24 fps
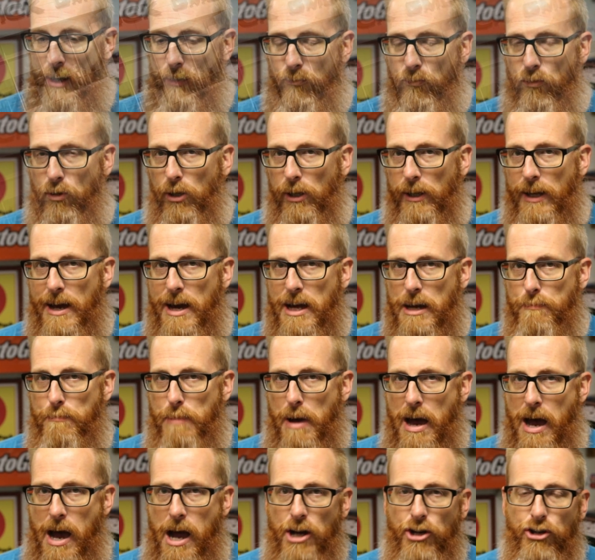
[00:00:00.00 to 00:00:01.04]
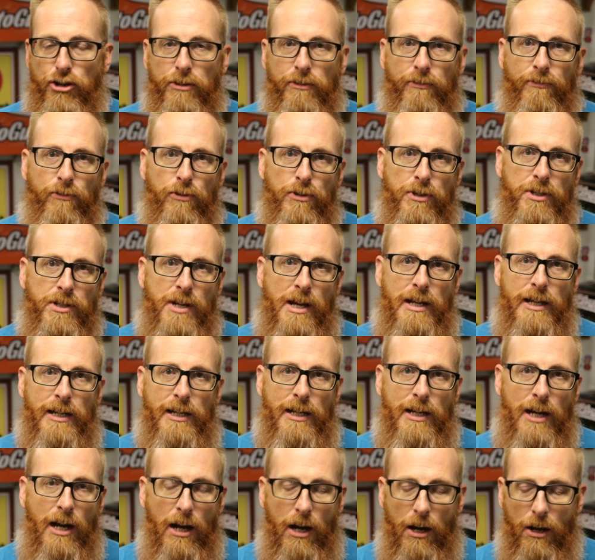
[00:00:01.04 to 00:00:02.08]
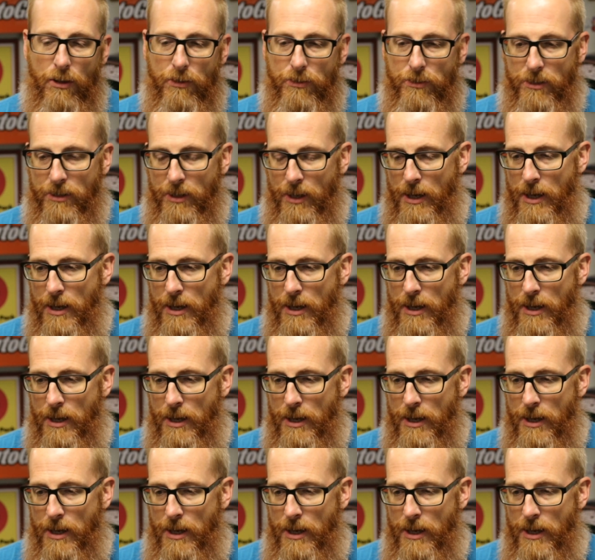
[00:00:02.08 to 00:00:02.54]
I really had a passion for selling cars.